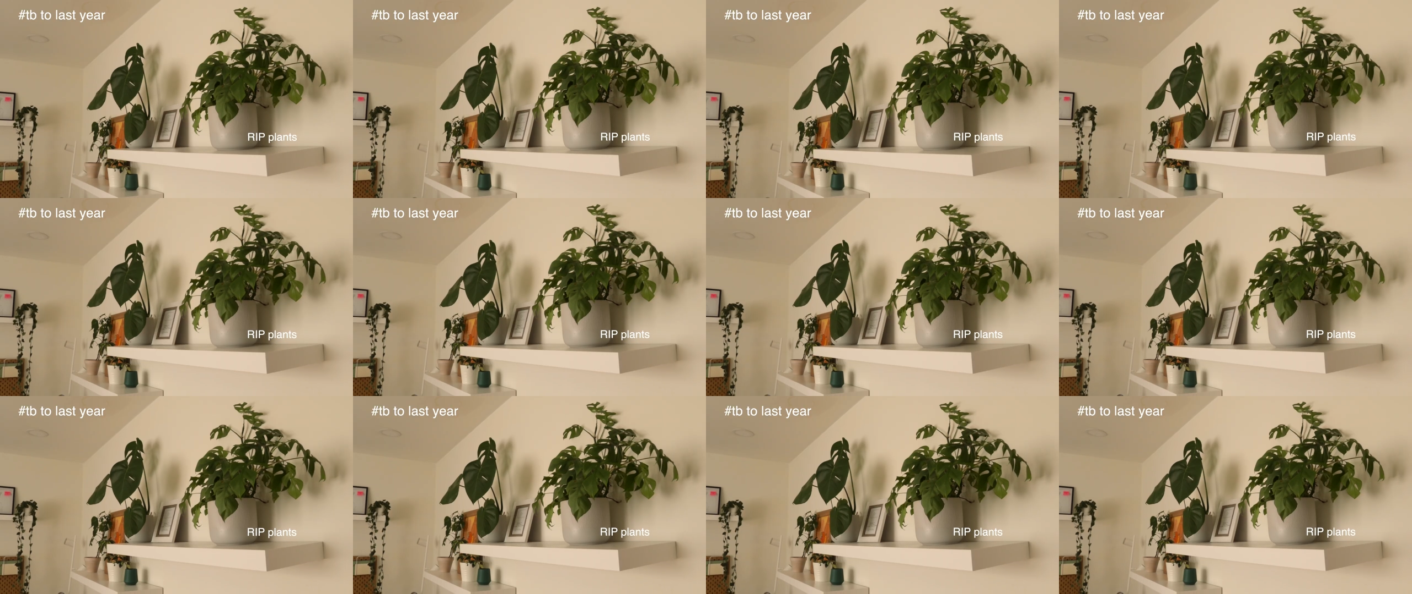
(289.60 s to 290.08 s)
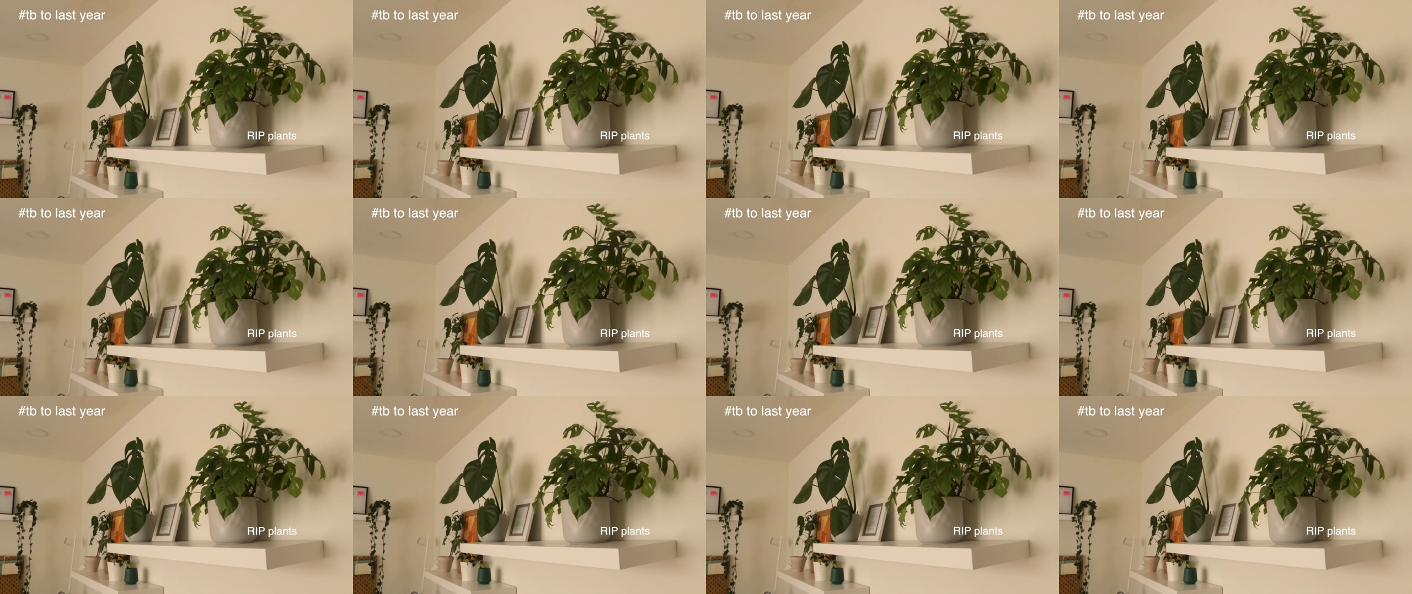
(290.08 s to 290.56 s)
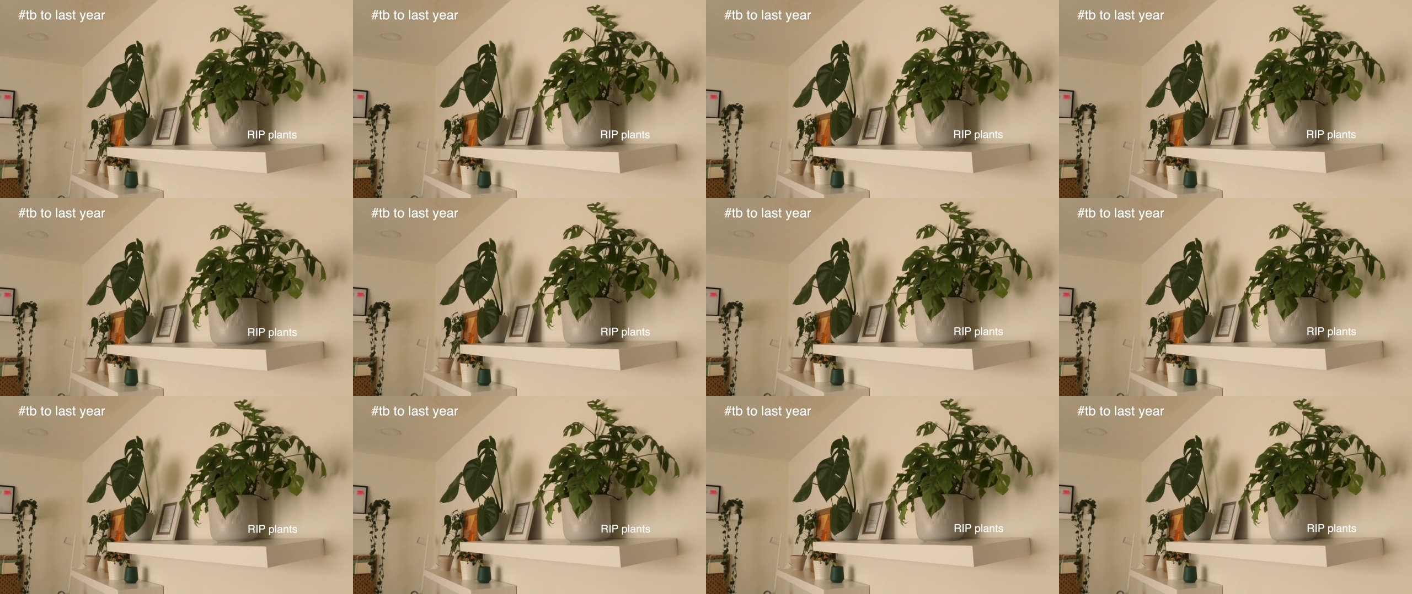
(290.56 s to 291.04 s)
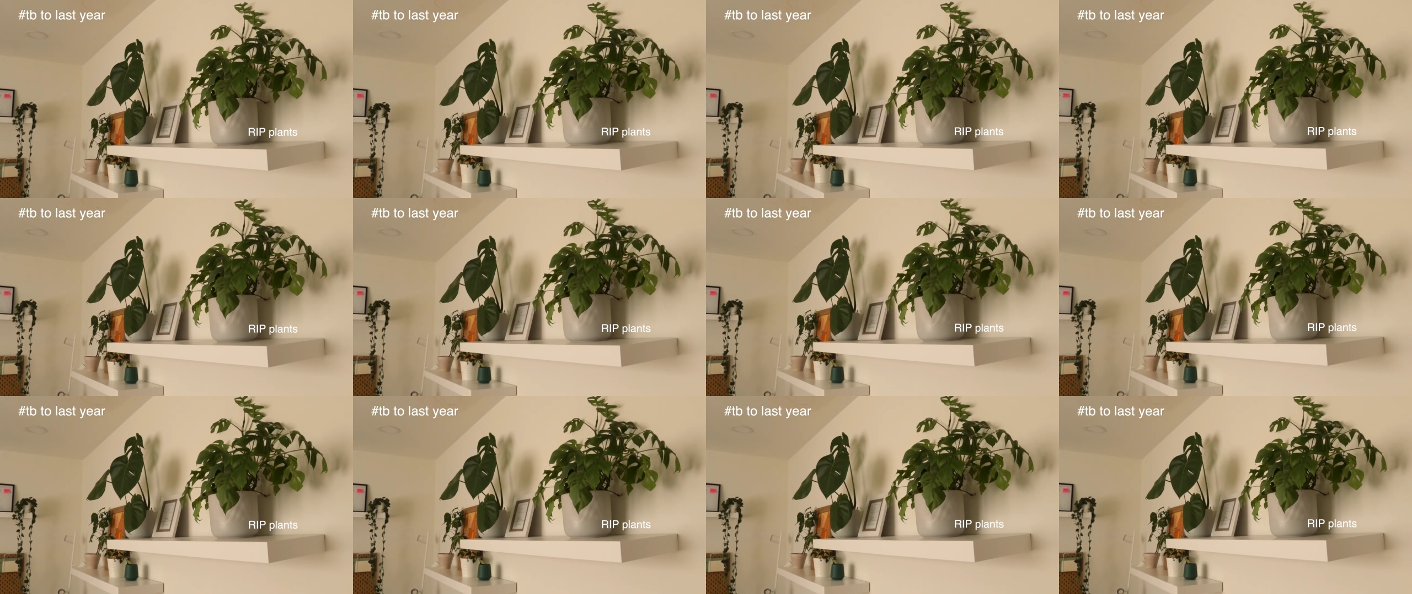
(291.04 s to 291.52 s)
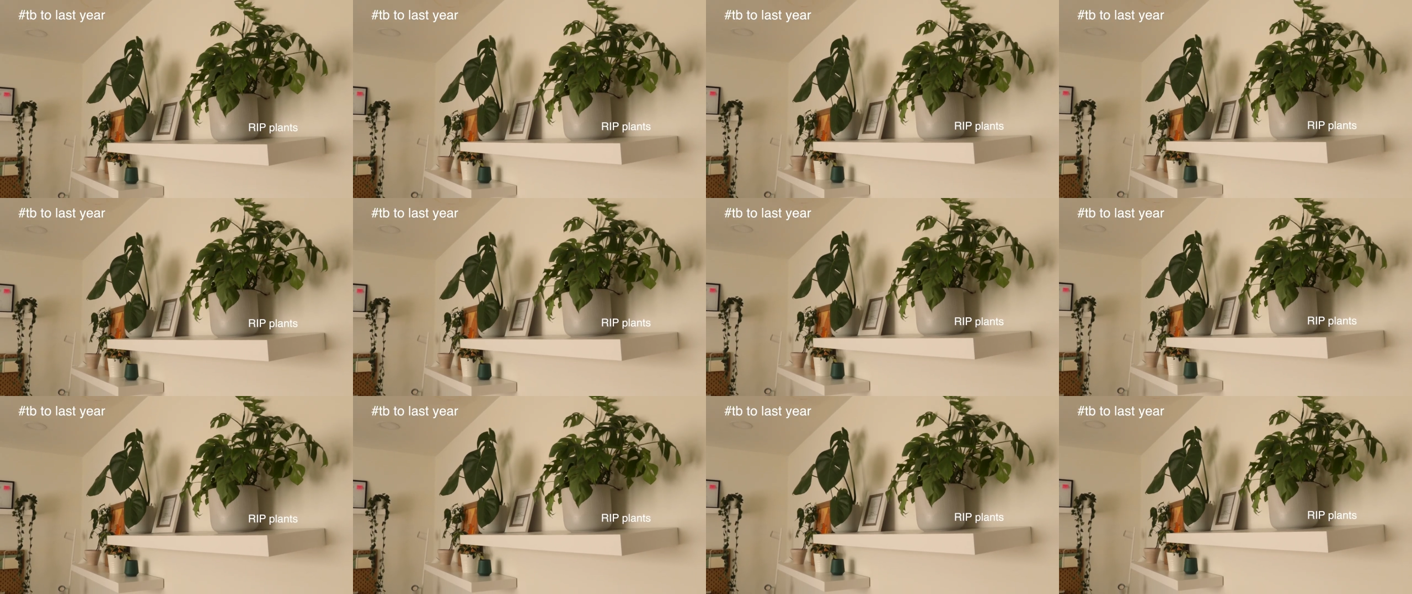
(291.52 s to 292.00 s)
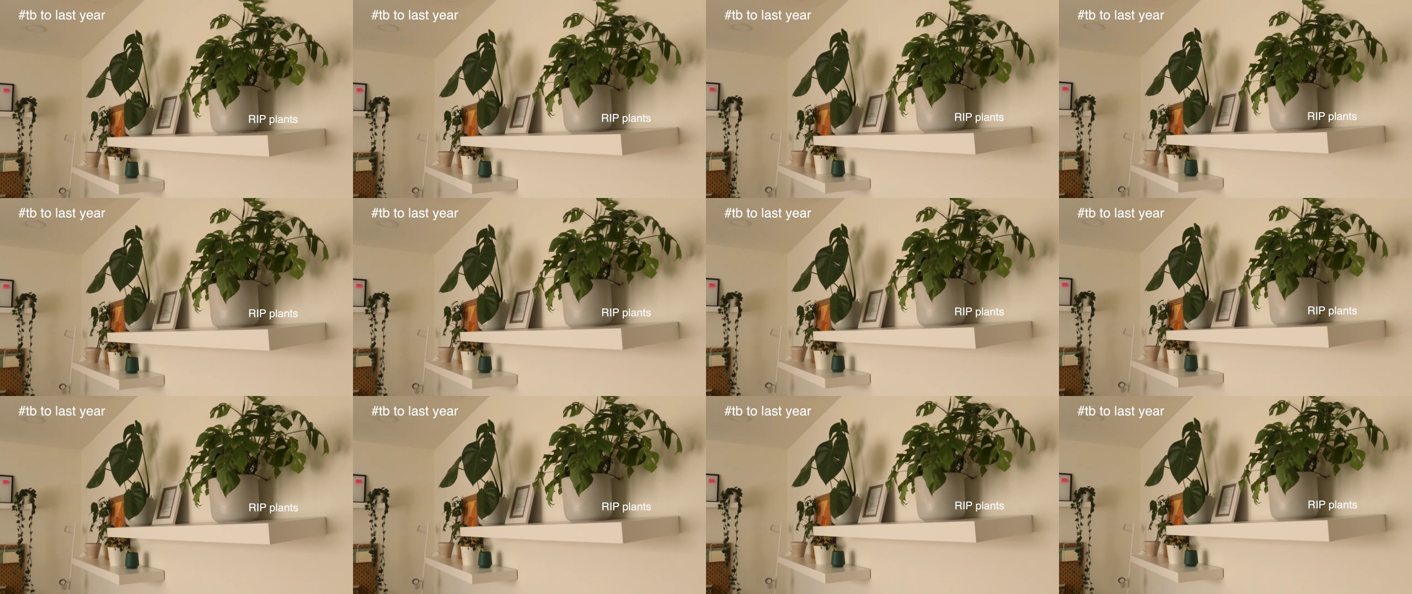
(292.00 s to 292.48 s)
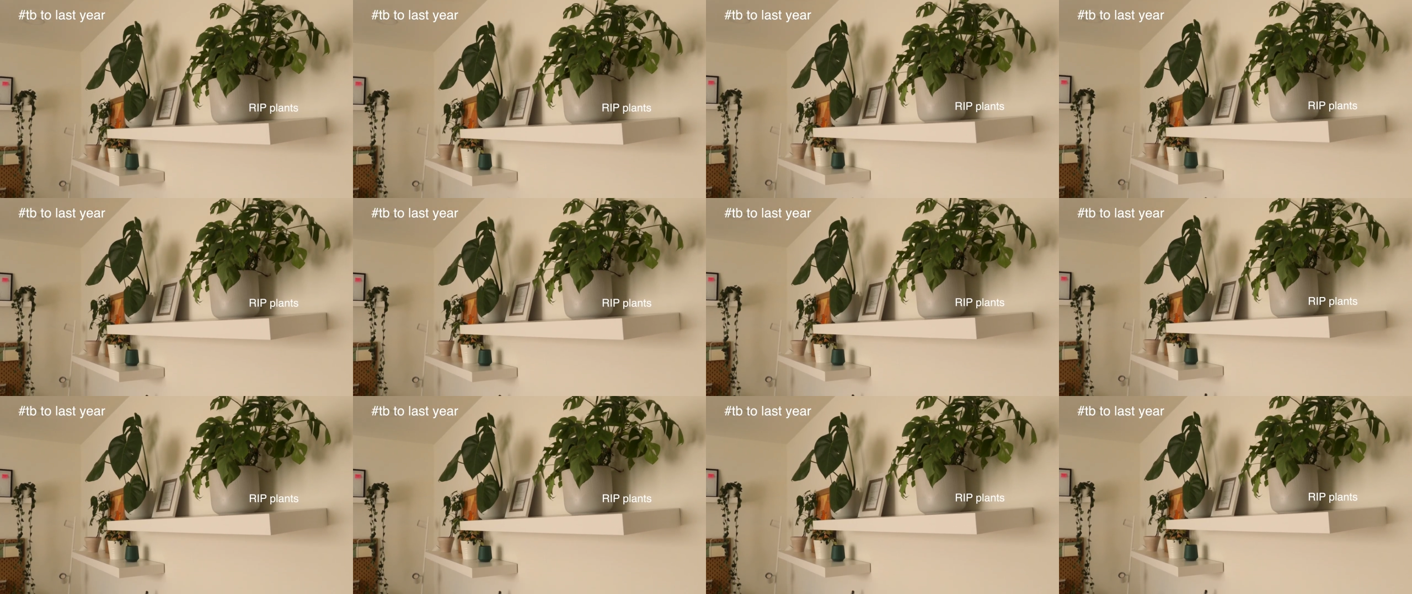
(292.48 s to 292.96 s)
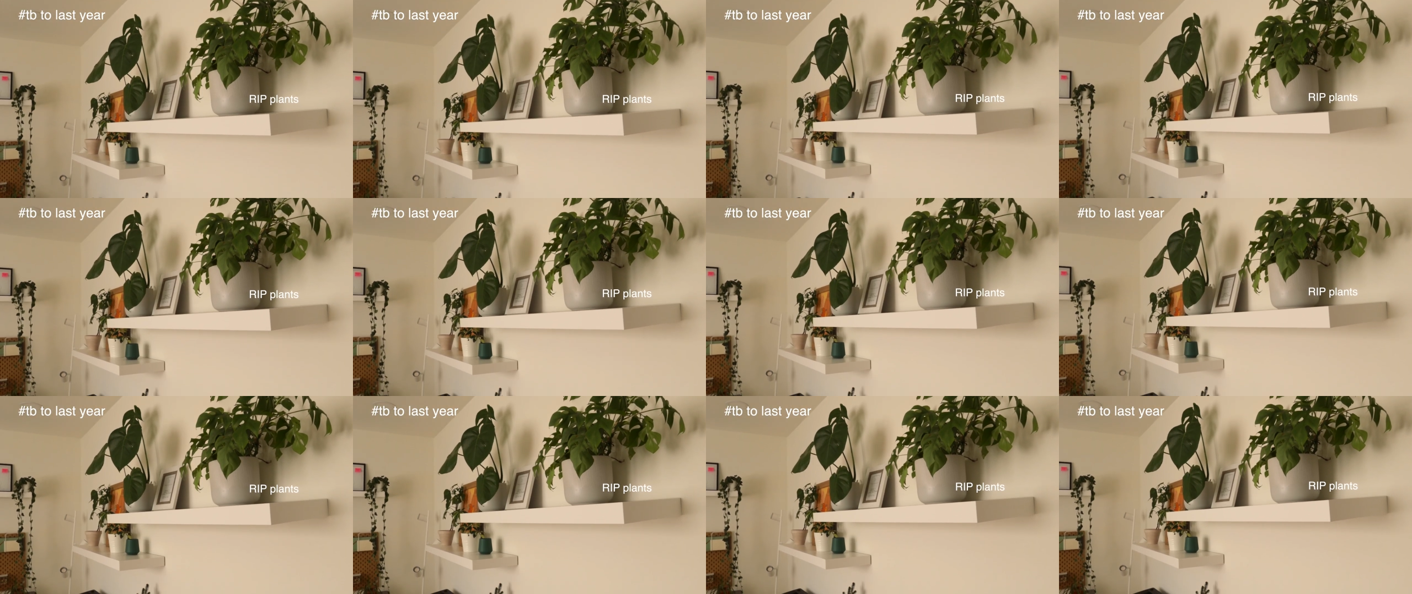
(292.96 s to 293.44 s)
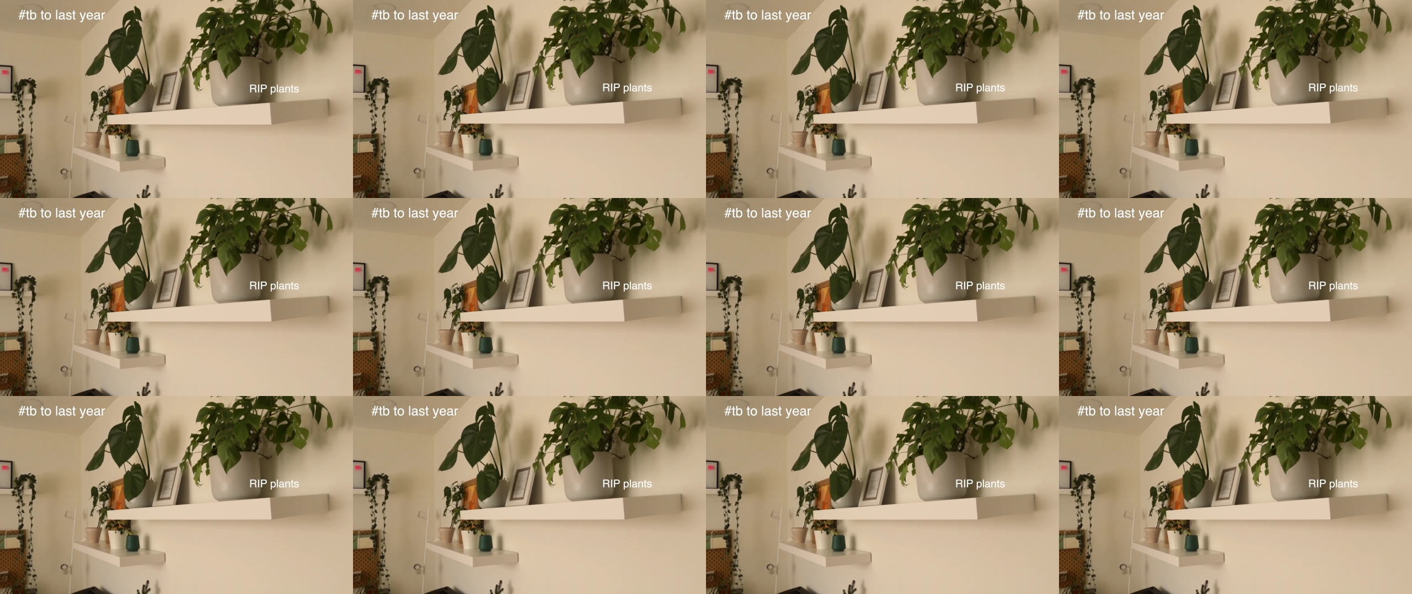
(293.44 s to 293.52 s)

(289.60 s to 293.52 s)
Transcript: [unreadable: no face in view]